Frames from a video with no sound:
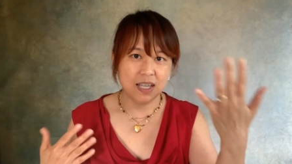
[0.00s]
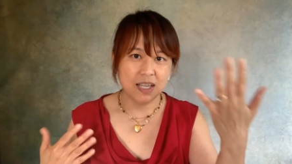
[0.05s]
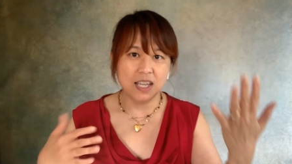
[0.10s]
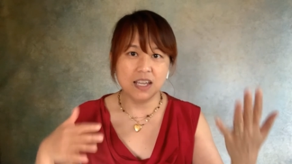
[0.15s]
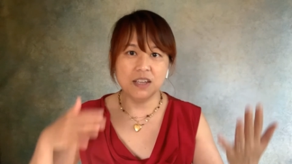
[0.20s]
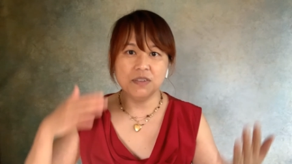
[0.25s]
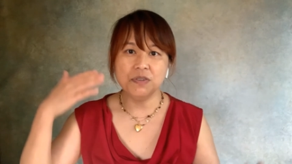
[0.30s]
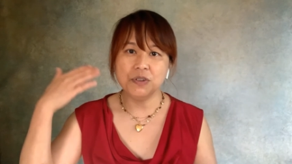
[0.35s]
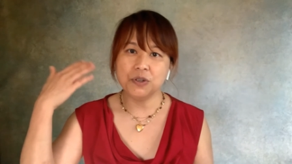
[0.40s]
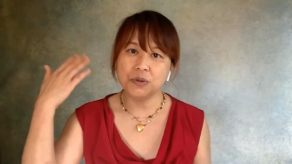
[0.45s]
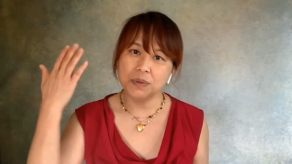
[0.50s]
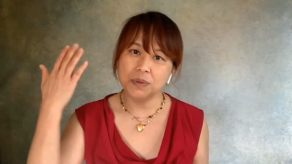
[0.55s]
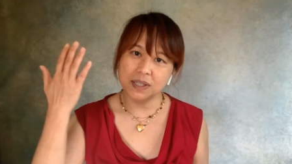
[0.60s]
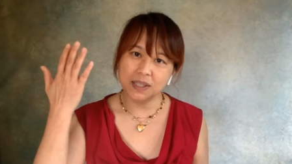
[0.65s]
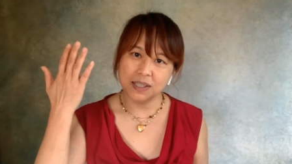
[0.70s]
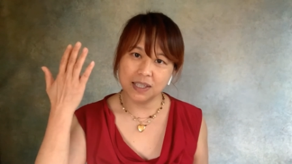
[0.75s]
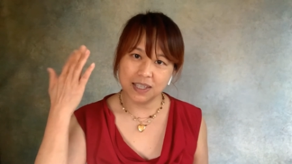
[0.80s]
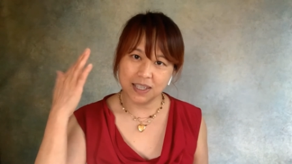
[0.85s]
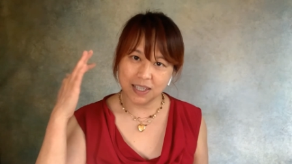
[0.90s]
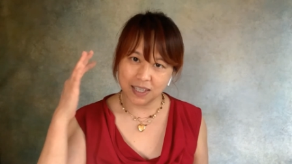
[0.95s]
if you're
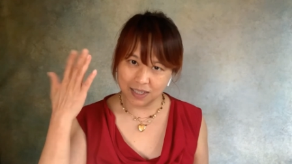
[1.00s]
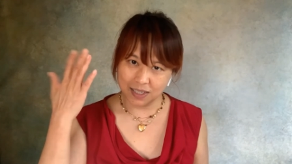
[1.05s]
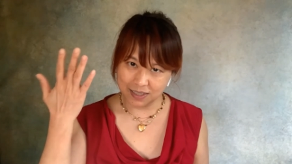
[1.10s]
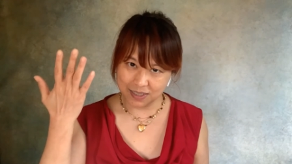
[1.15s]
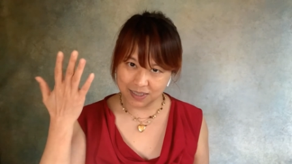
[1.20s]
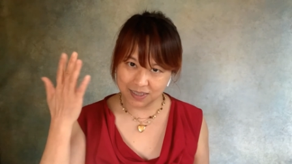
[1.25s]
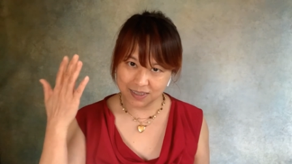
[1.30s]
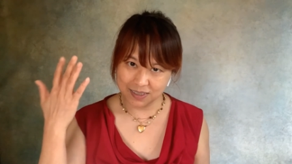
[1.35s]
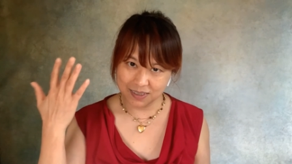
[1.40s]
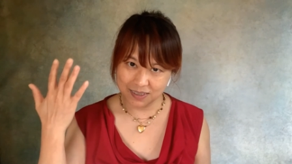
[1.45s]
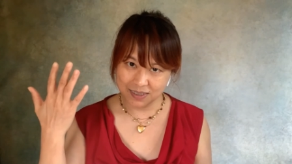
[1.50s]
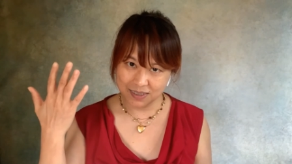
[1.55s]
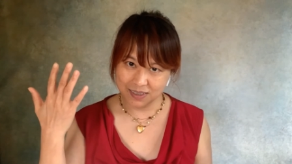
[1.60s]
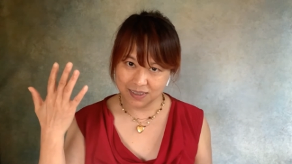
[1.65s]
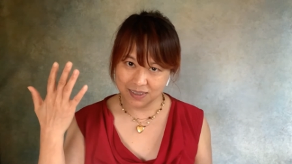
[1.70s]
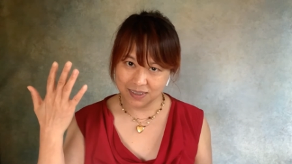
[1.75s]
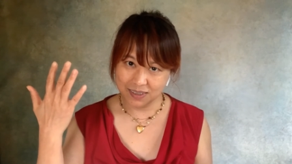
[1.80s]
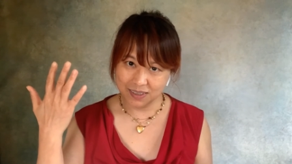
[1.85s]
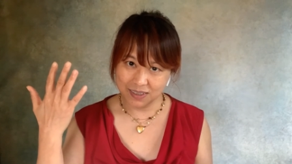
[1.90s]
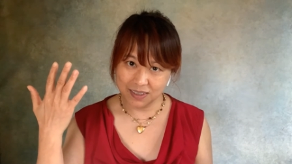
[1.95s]
really this.
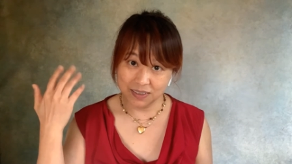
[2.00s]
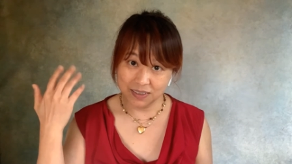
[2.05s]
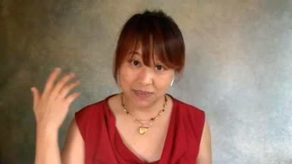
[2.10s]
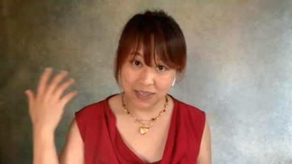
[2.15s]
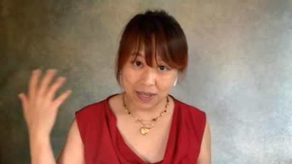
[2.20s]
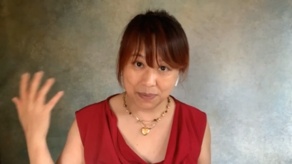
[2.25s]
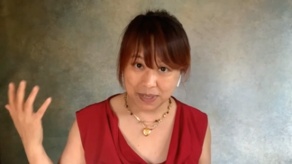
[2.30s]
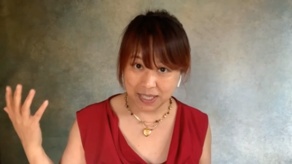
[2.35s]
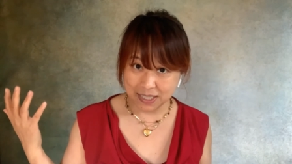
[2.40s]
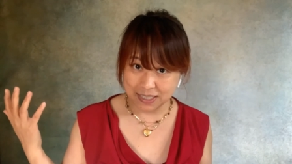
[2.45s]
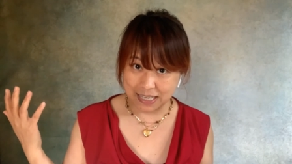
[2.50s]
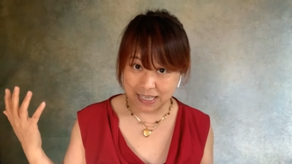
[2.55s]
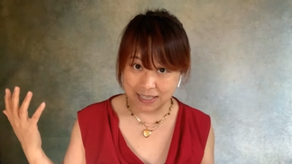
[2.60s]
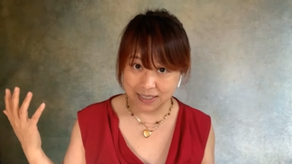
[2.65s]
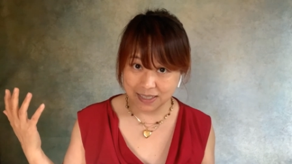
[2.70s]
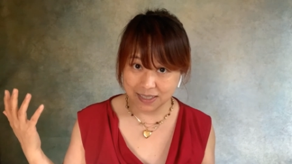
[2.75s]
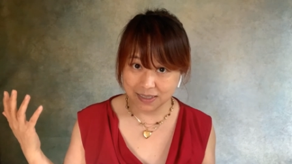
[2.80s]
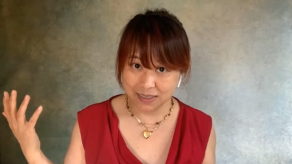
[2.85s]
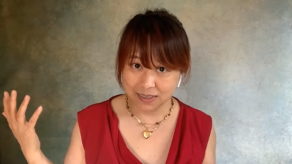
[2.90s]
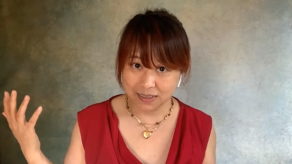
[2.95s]
If that makes sense.